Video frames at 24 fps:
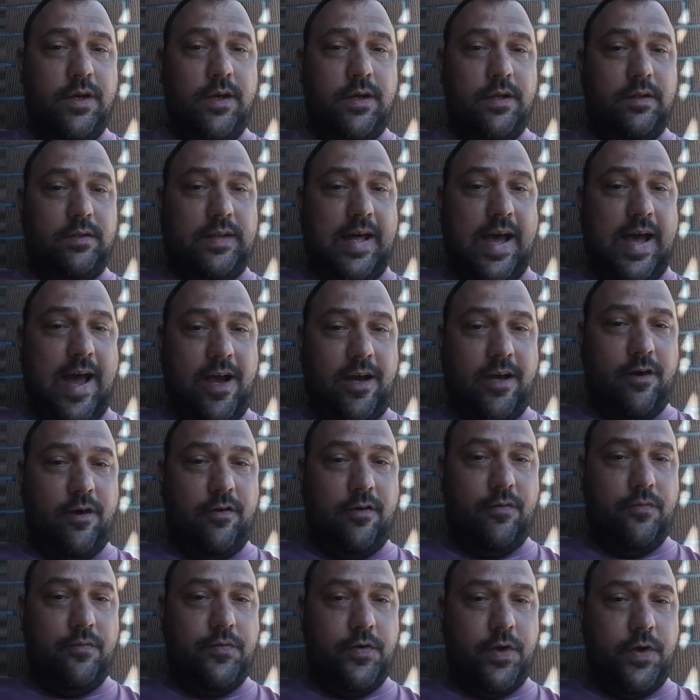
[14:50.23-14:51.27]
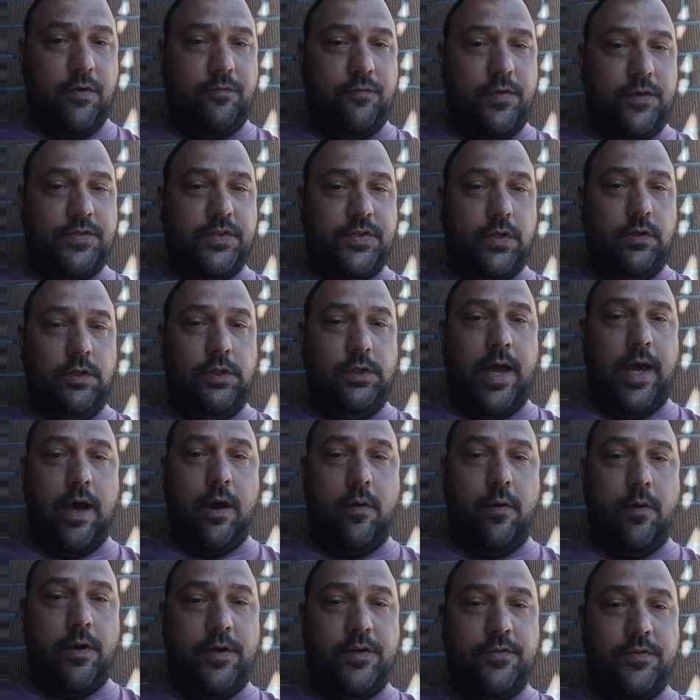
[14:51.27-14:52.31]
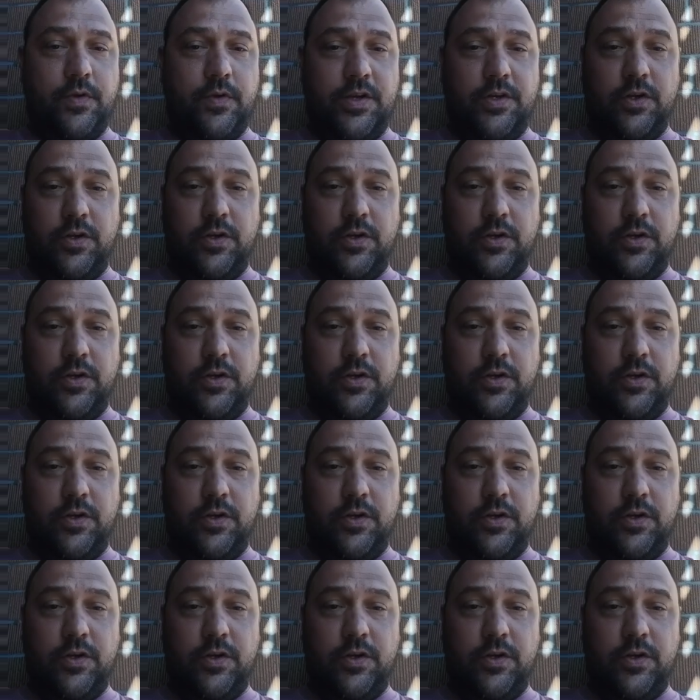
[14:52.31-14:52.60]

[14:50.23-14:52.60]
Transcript: a lack of physical cowardice, right?